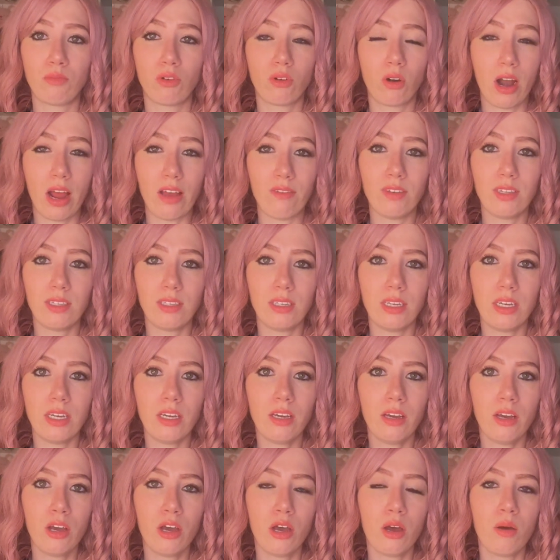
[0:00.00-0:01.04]

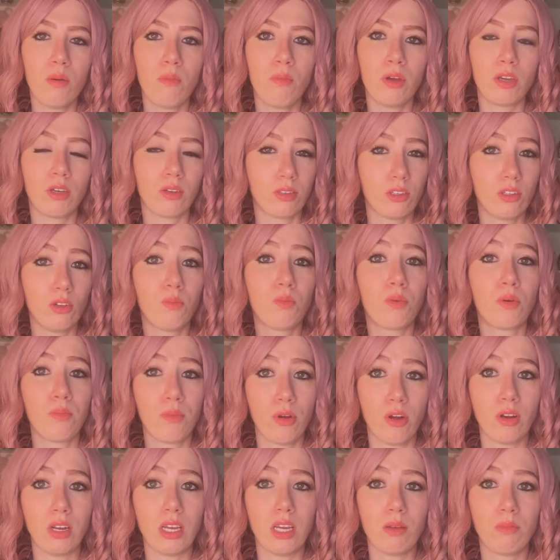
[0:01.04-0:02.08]
privacy, but you're still
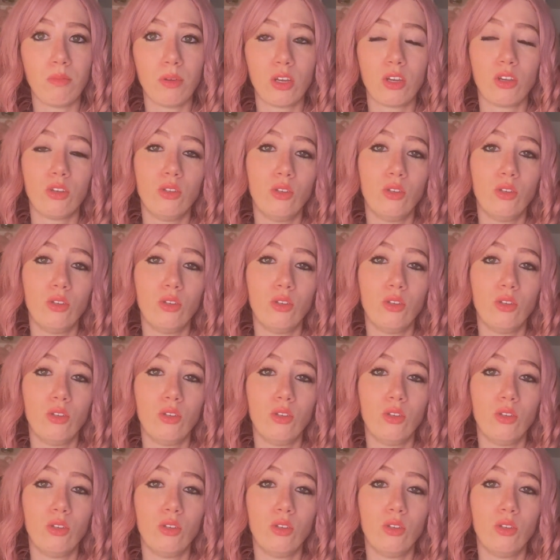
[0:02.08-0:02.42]
promoting, because